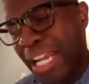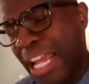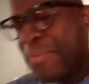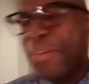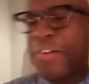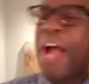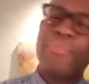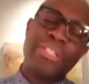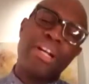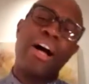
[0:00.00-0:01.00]
be on every
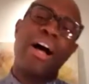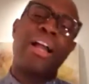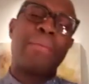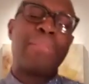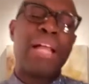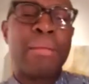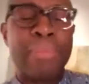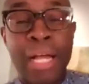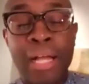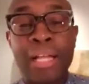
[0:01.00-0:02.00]
conference call and blah, blah,
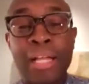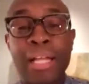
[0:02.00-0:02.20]
blah.